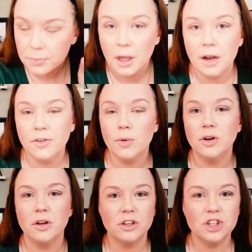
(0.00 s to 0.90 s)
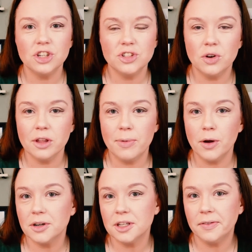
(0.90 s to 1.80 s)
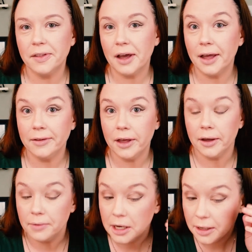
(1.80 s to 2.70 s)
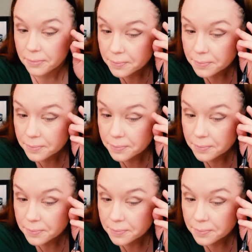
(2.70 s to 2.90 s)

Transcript: And if you're wondering, did she just totally poke herself in the eye? Yeah, I did.